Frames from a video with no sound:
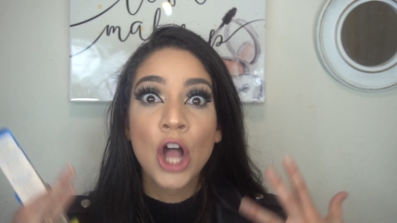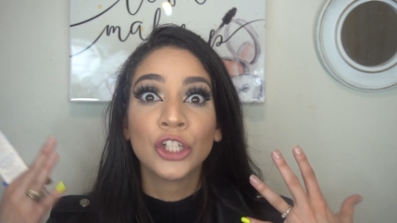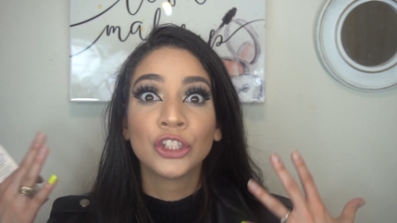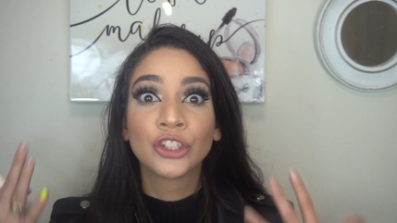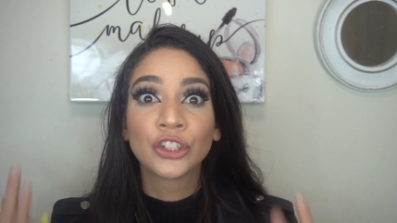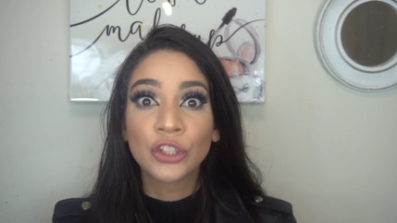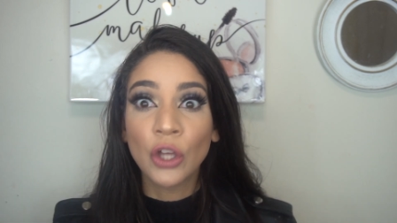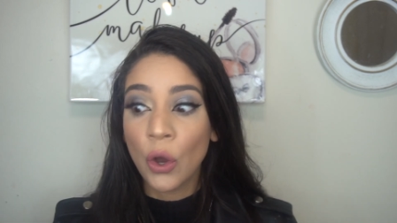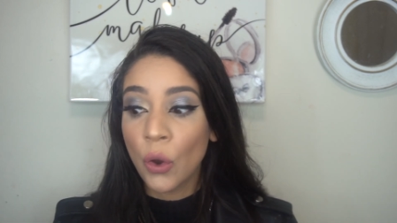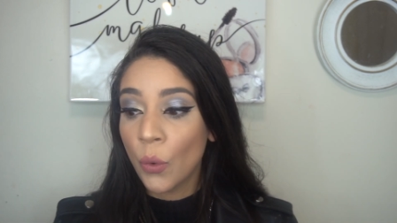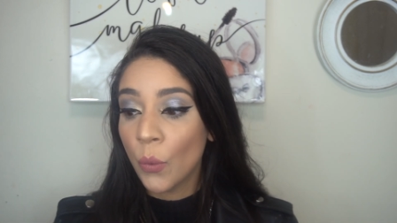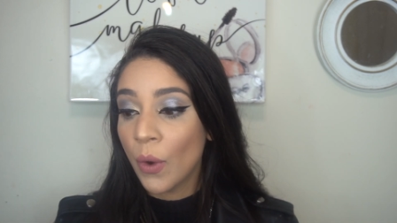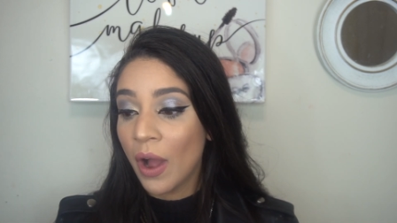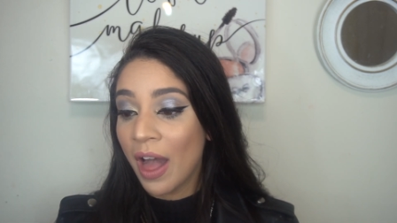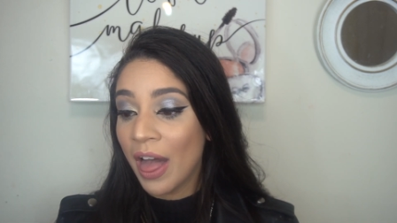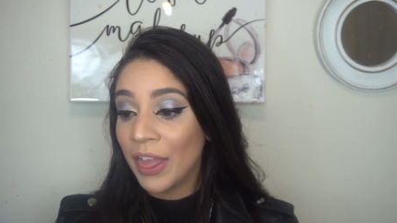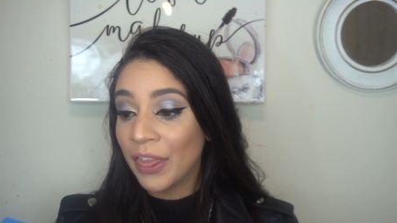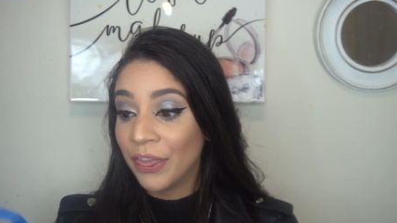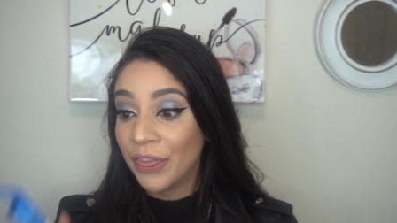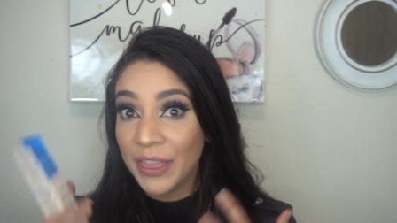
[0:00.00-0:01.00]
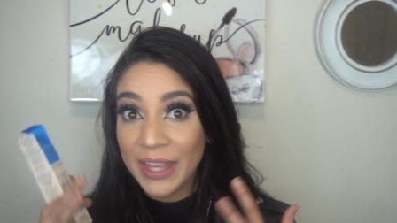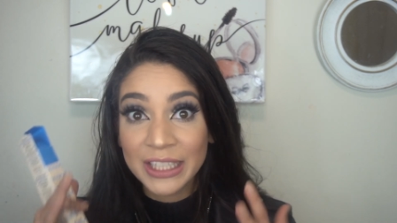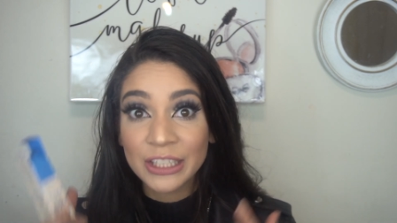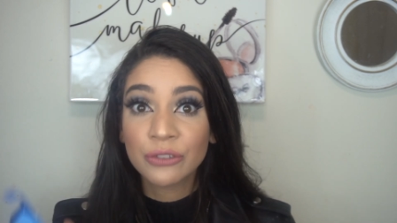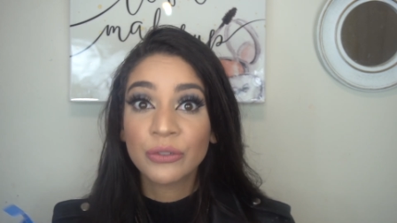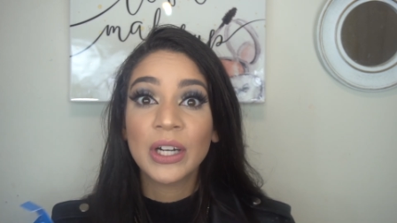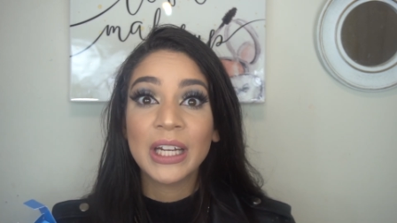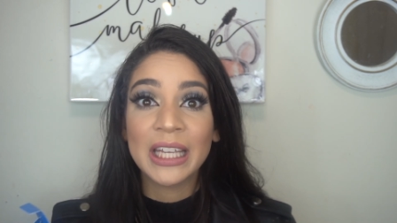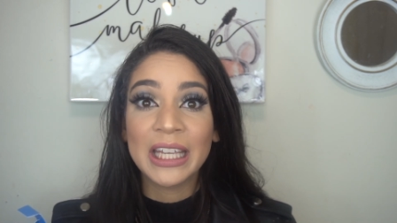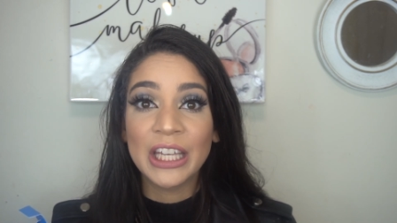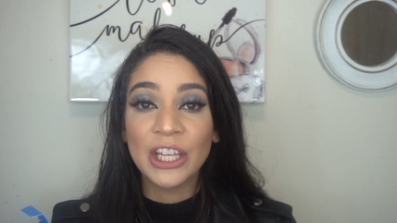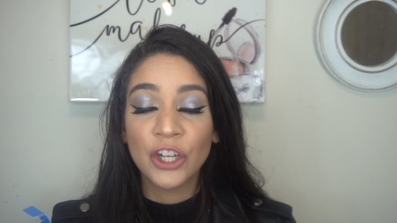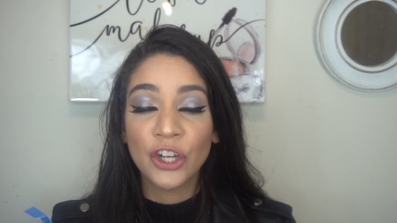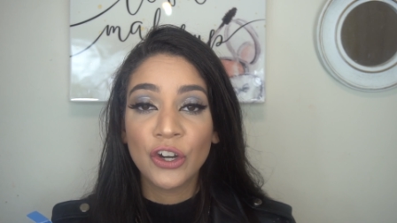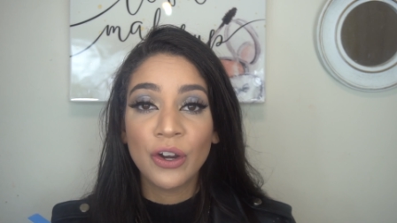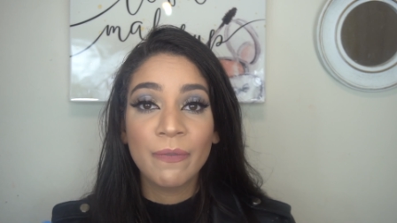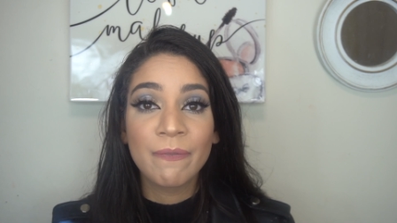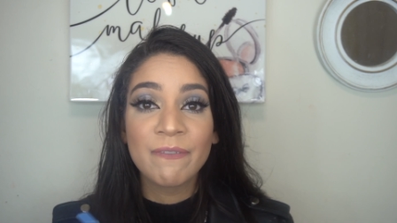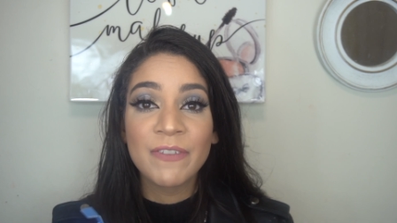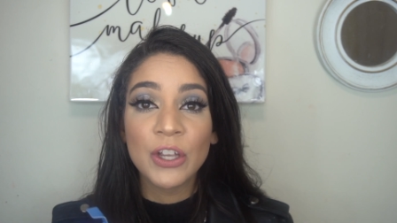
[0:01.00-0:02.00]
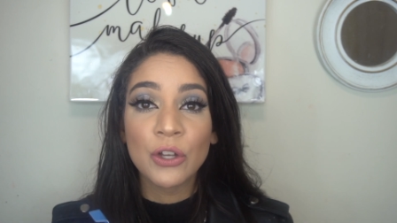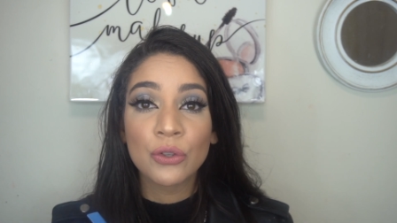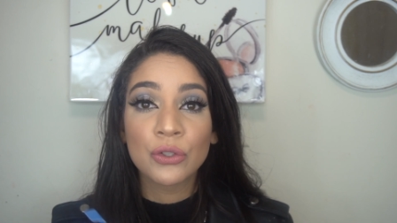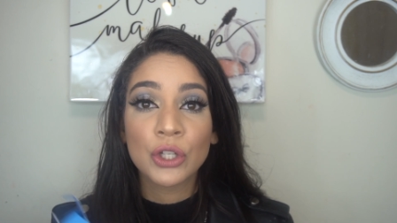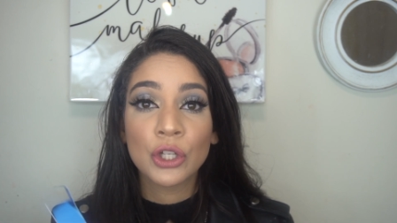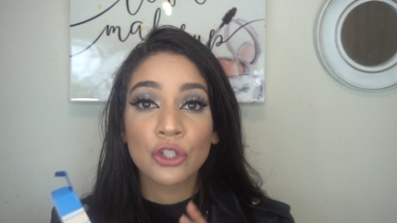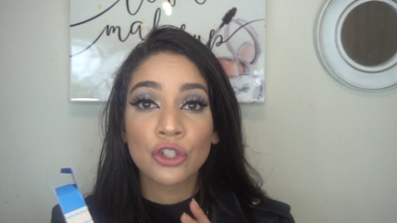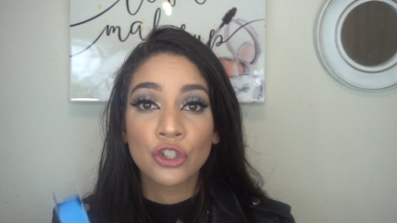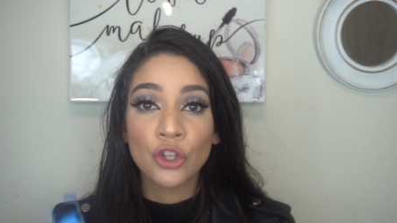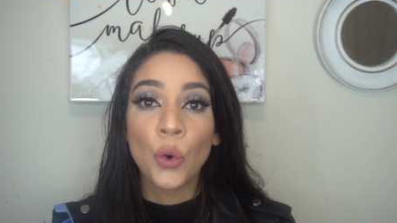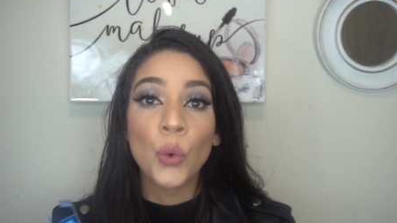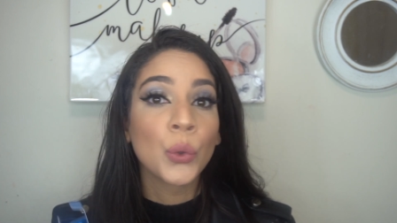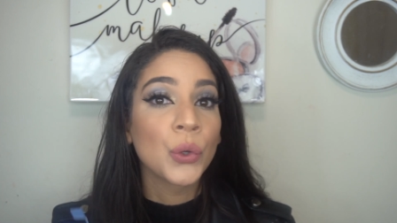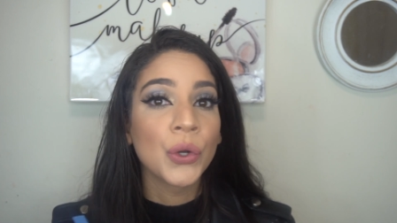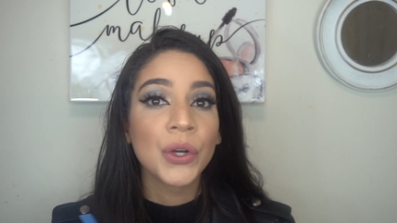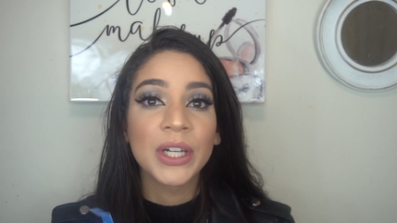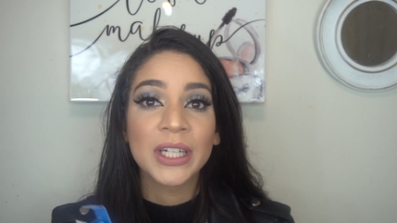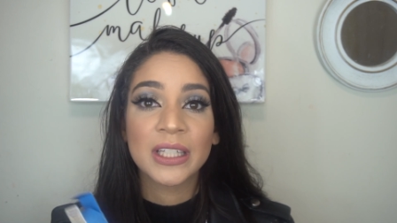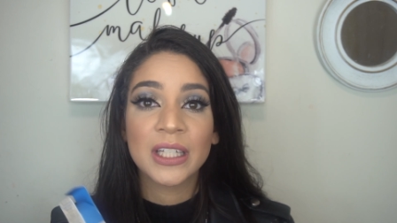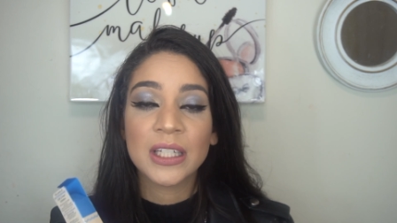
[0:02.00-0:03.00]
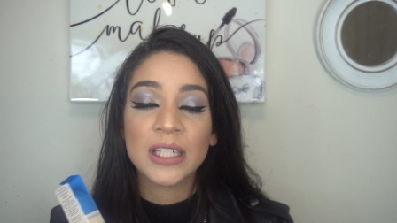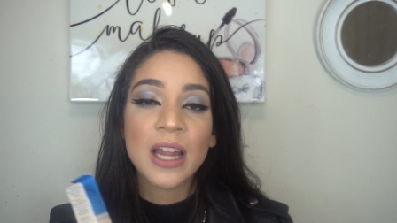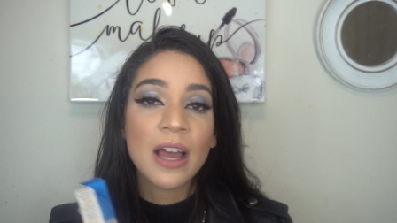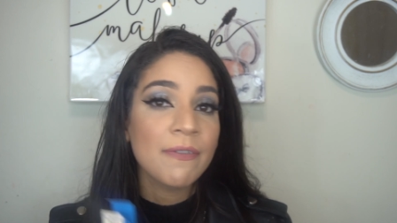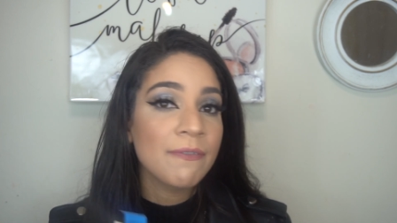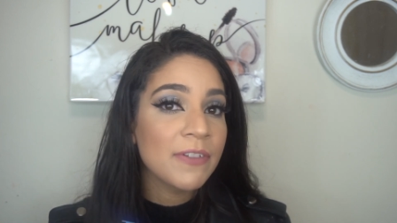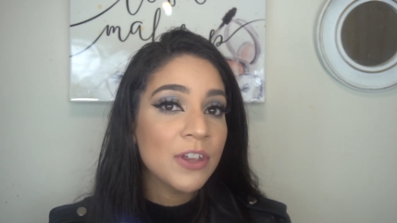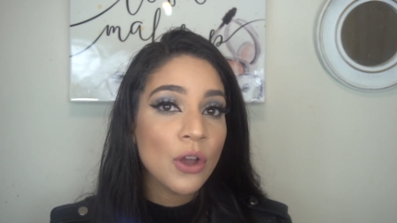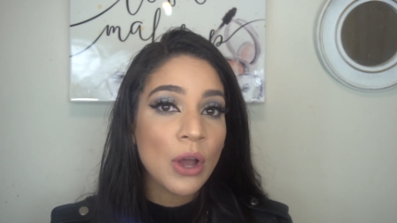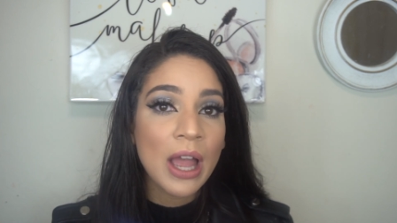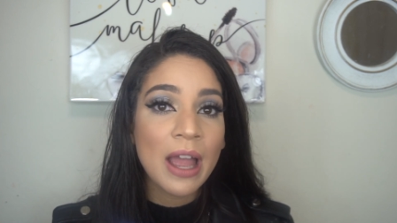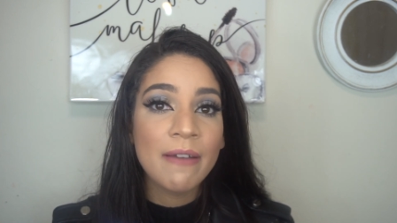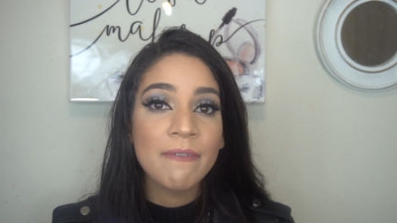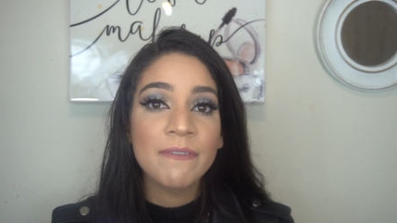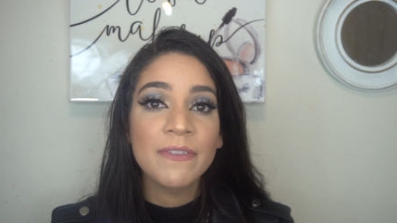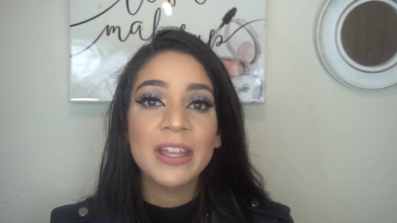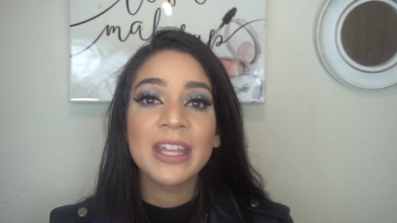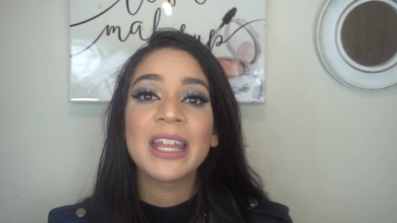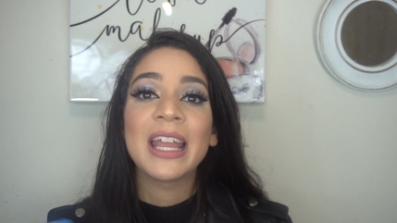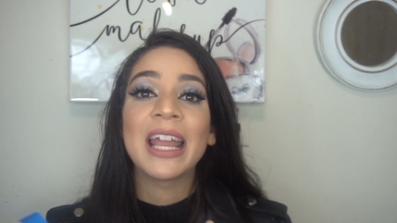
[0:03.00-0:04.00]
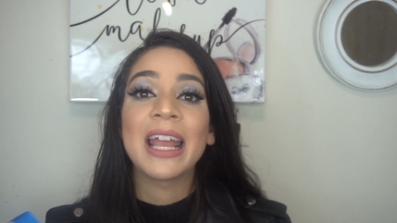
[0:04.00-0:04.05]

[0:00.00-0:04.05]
So this right here feels so good. It does not feel heavy.